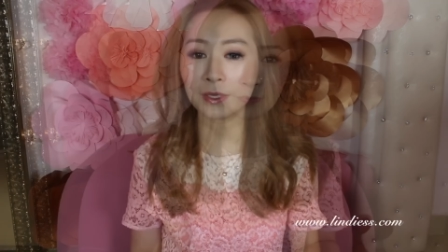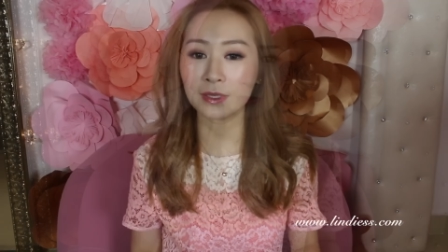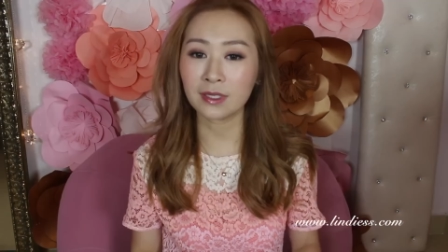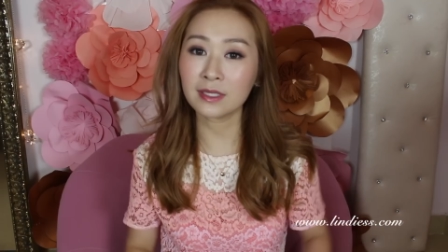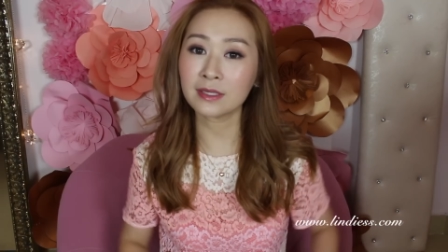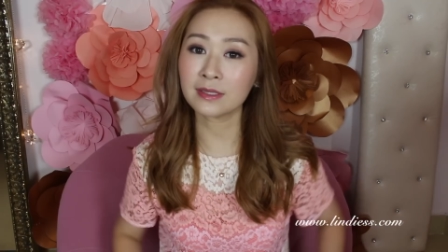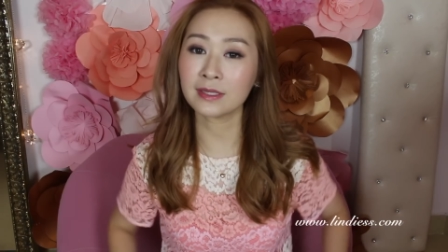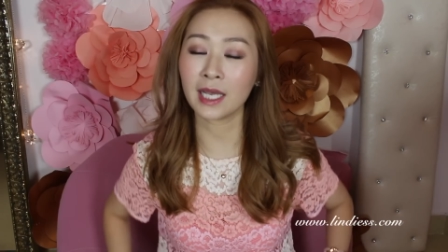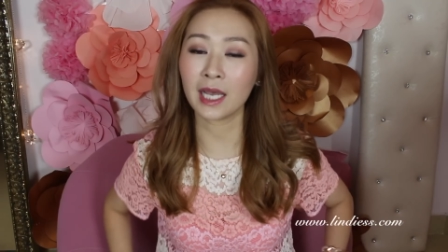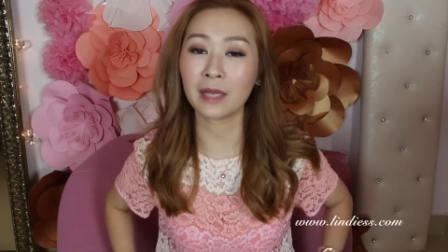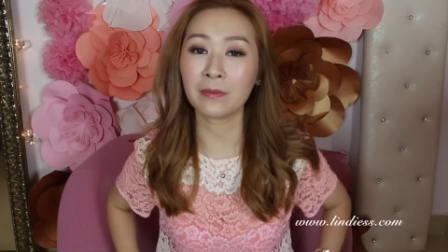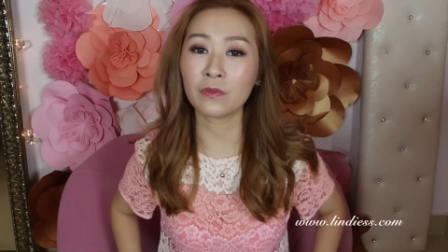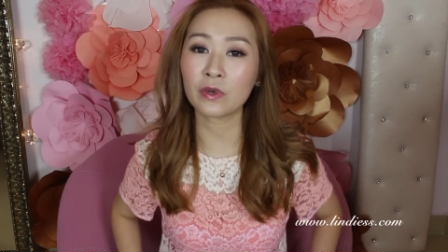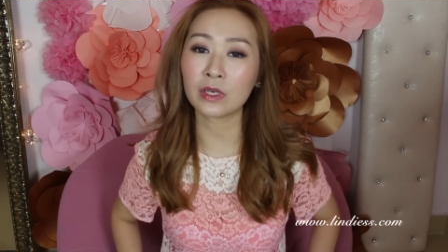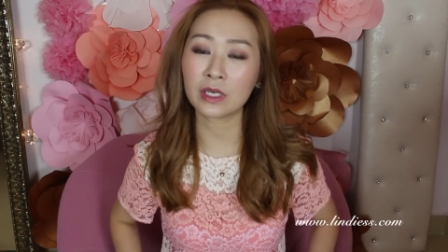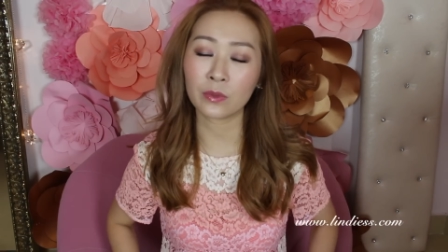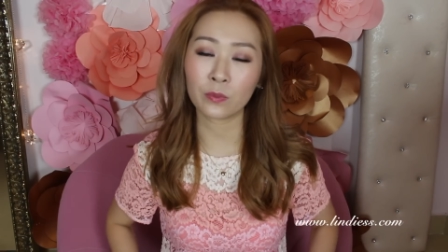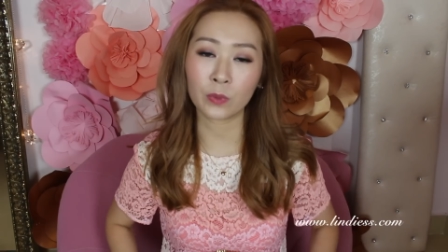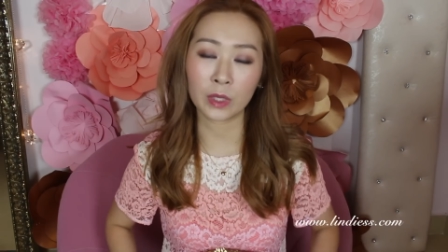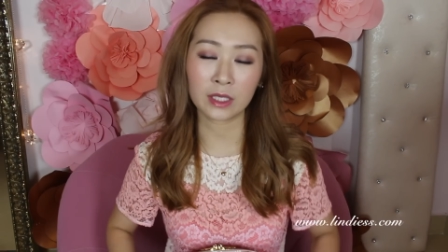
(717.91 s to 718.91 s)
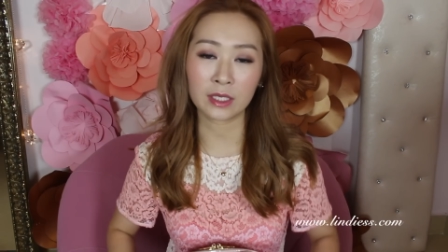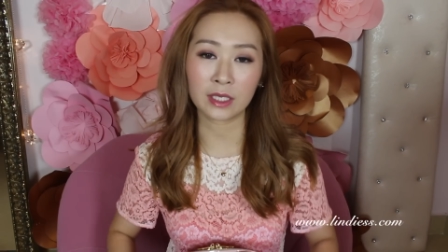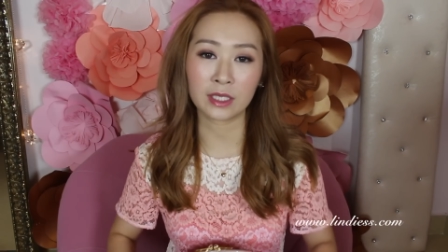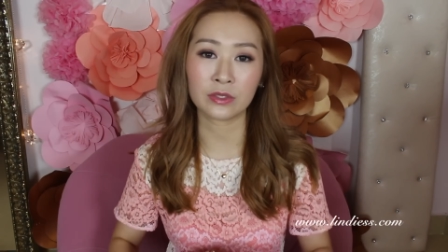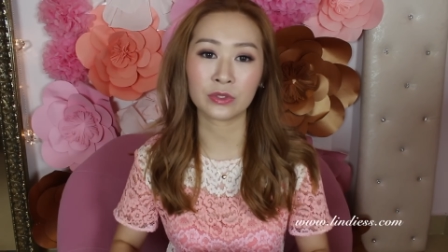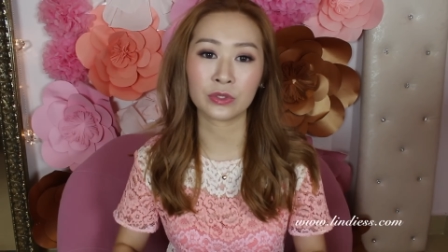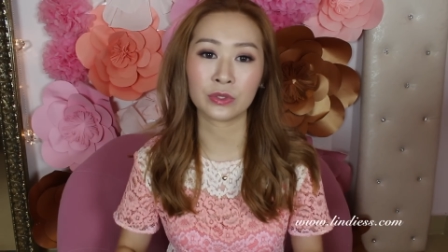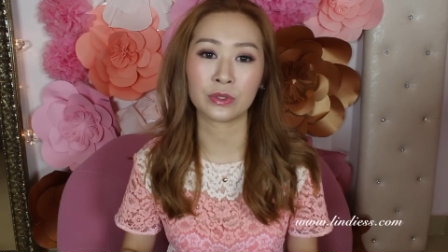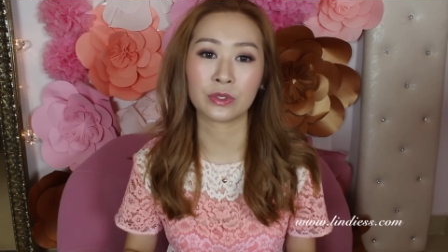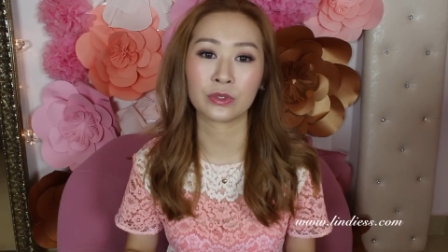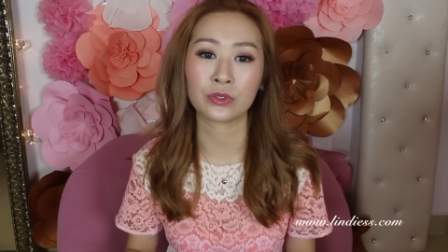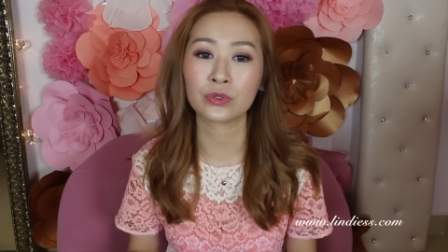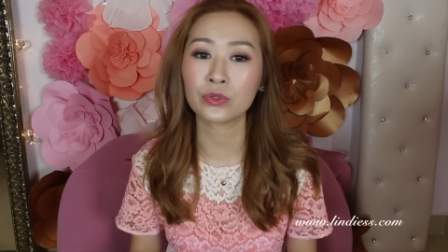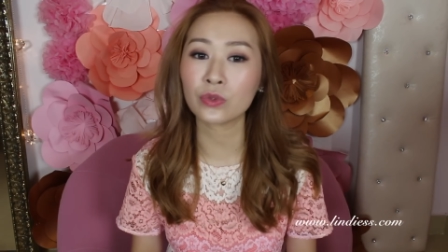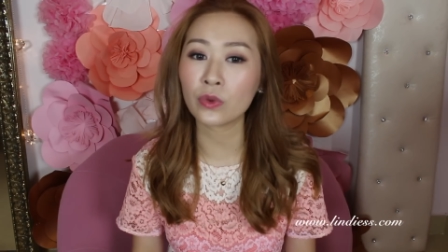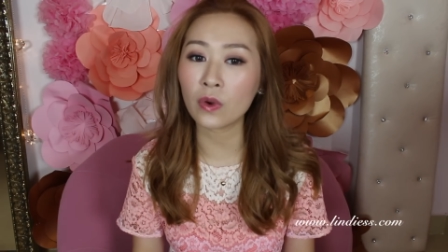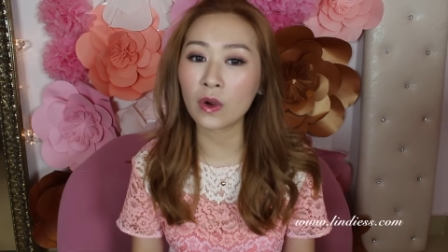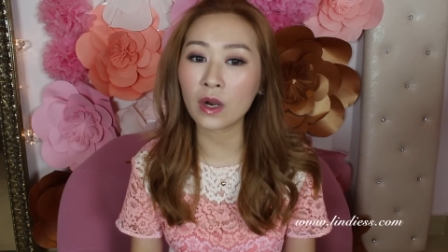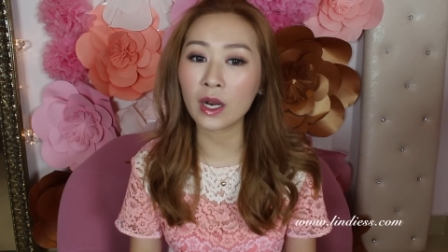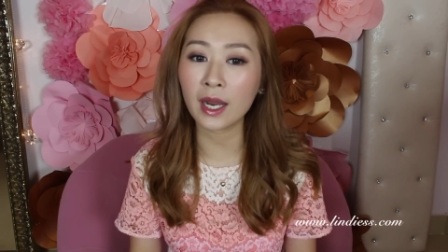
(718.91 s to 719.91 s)
But this time when I went into the
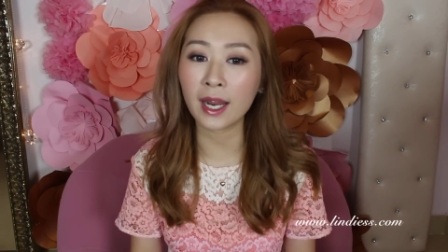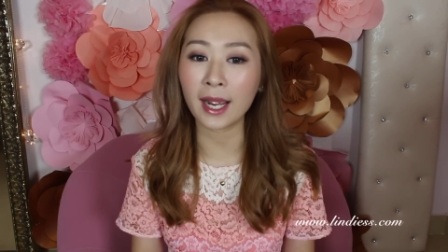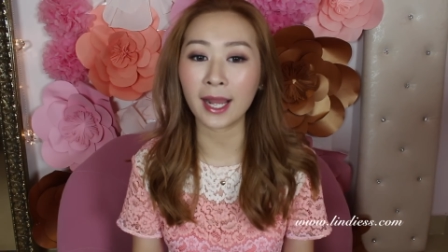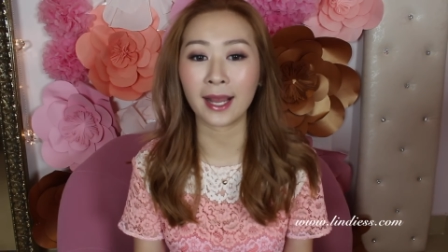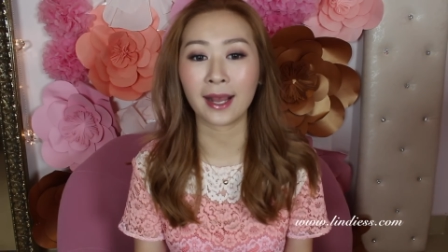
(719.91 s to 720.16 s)
store,